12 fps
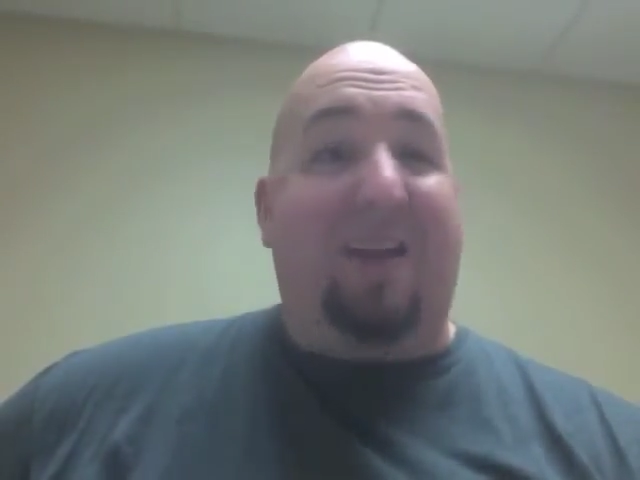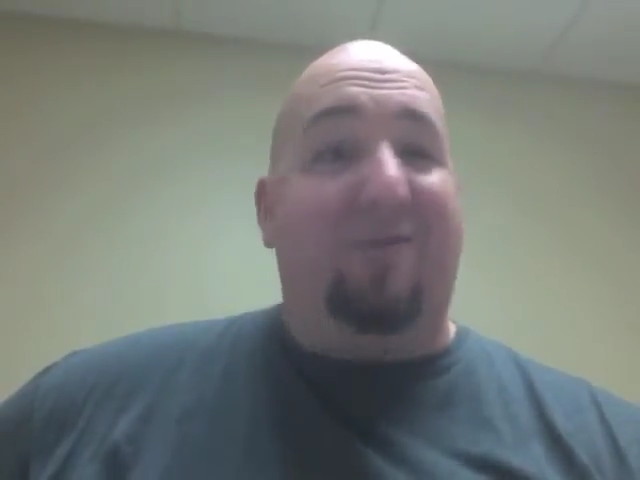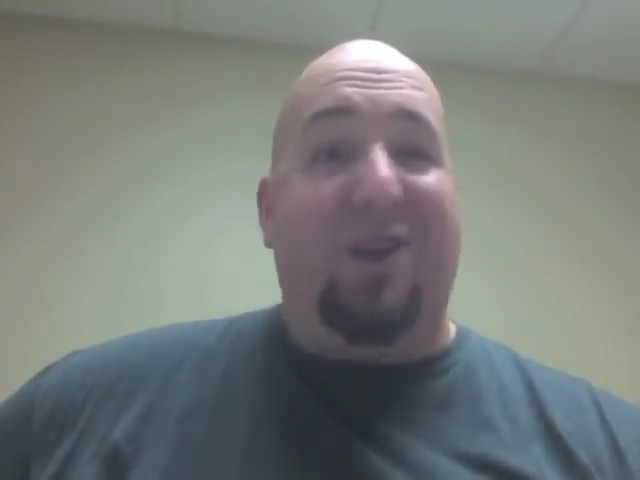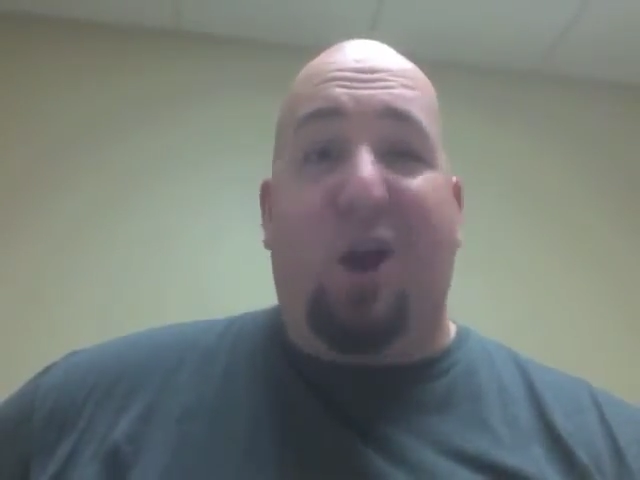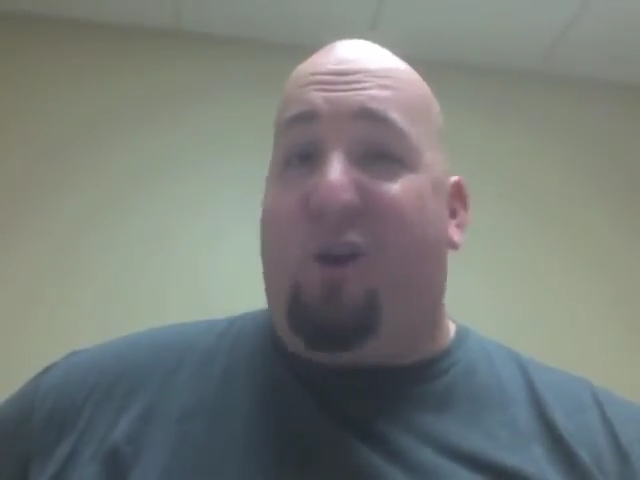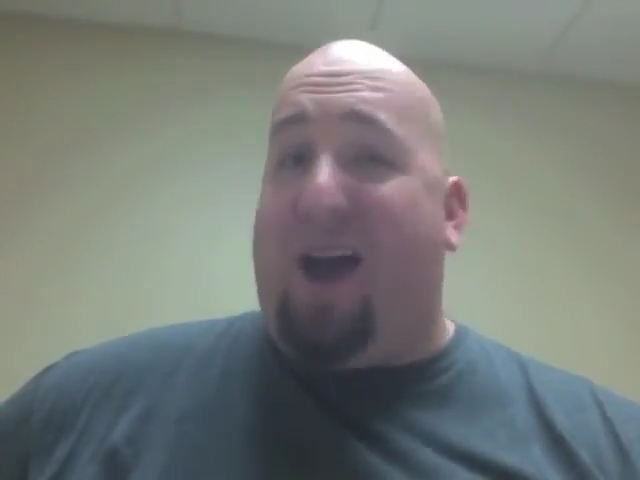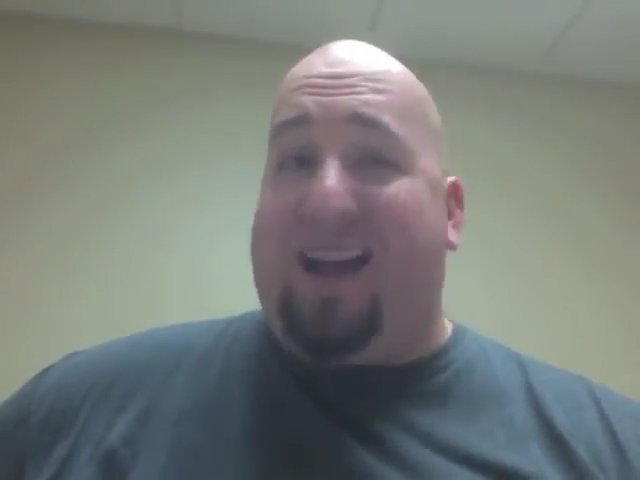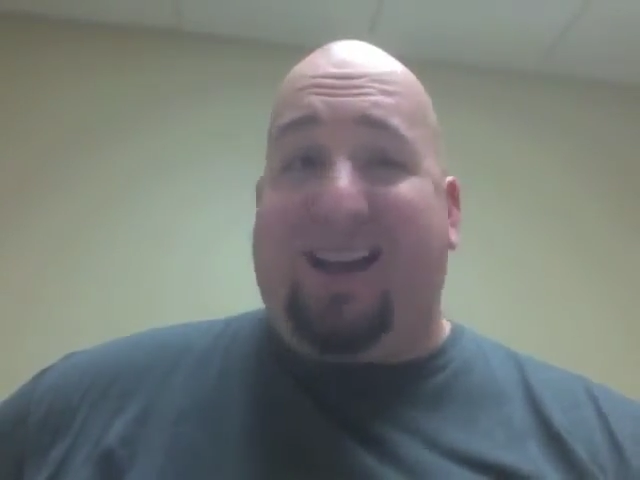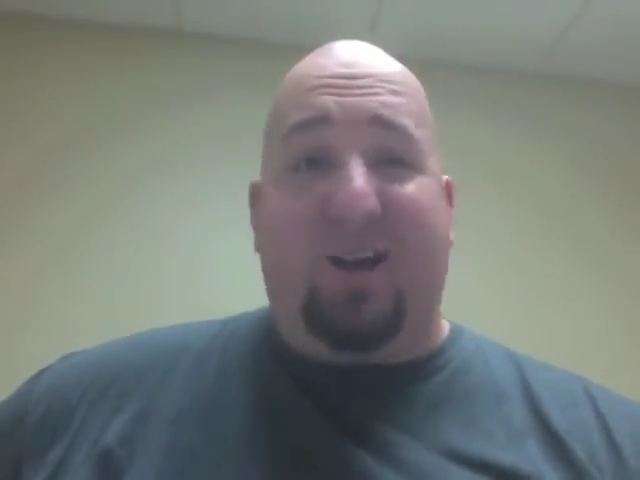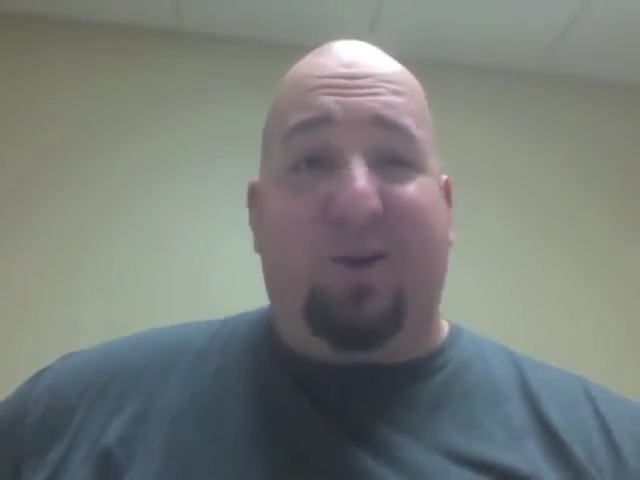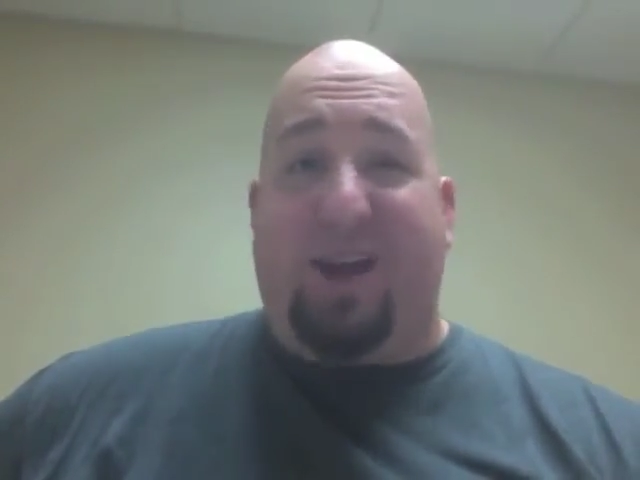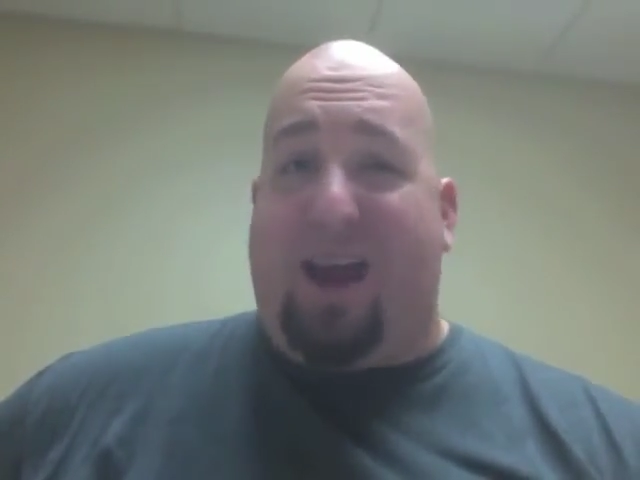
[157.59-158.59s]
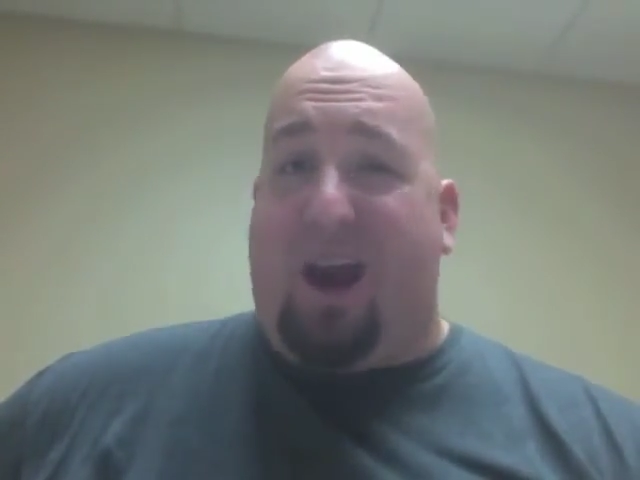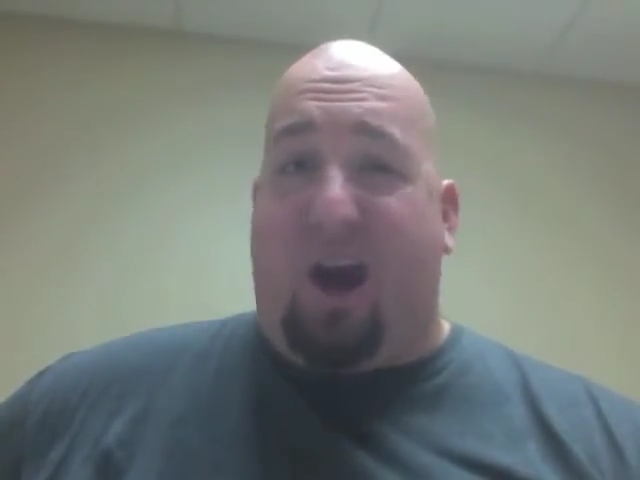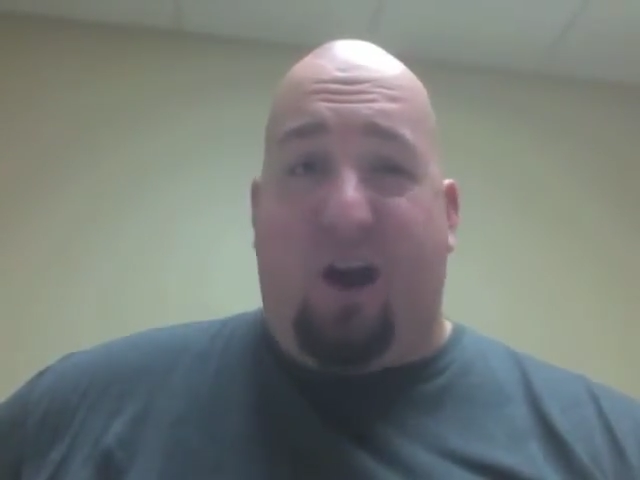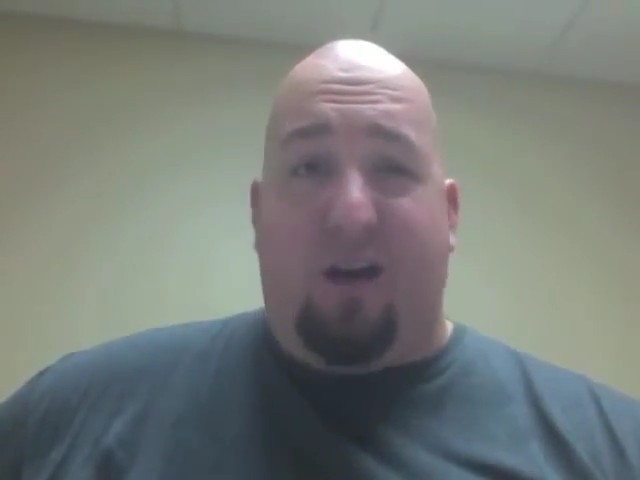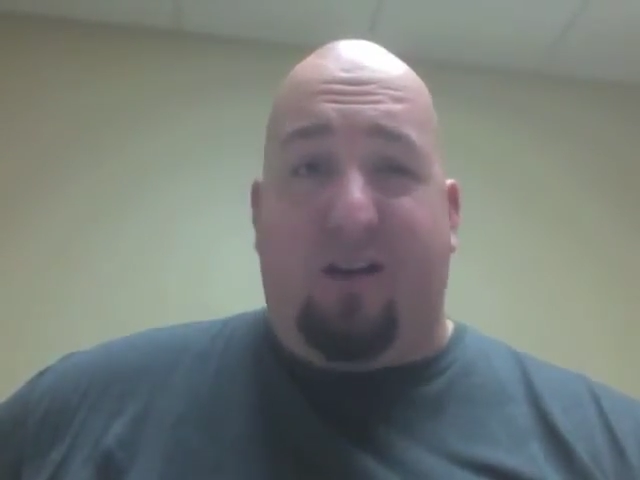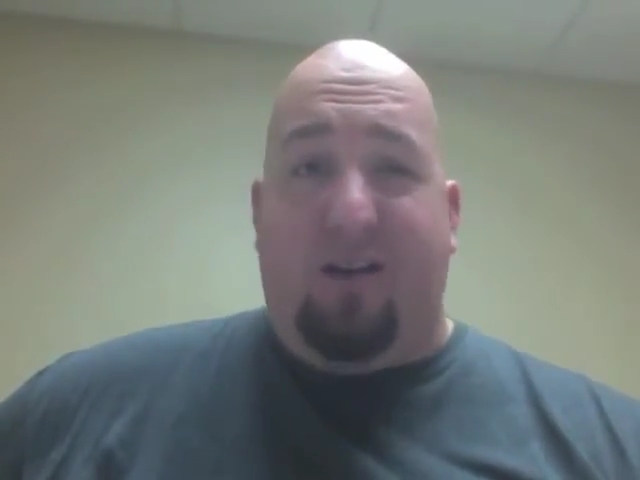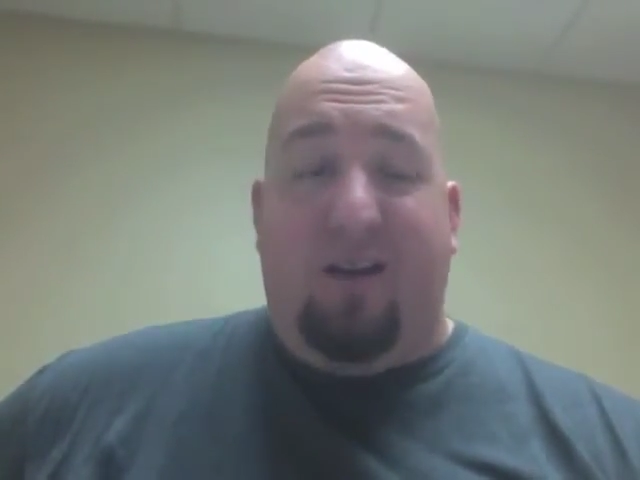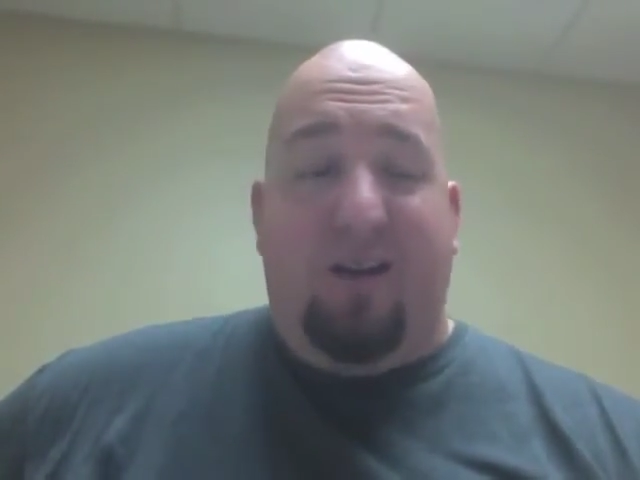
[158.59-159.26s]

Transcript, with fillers: have no idea who they are.